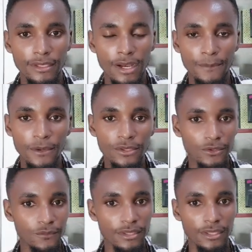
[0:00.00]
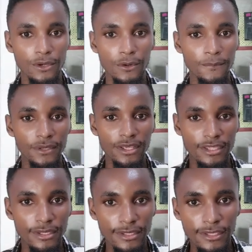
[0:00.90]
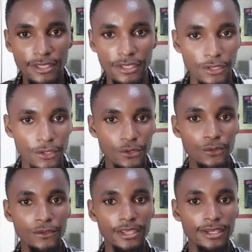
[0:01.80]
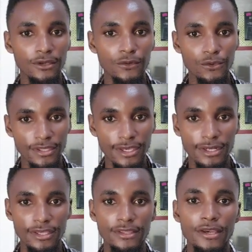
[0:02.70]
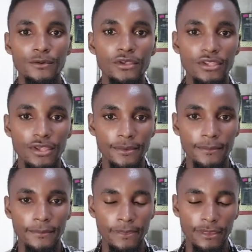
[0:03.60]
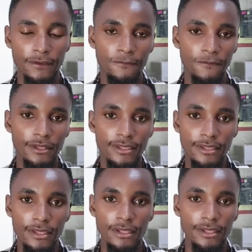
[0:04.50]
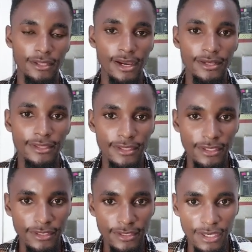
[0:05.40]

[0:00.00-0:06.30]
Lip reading: a person with a combination skin, use a cleanser which fits that skin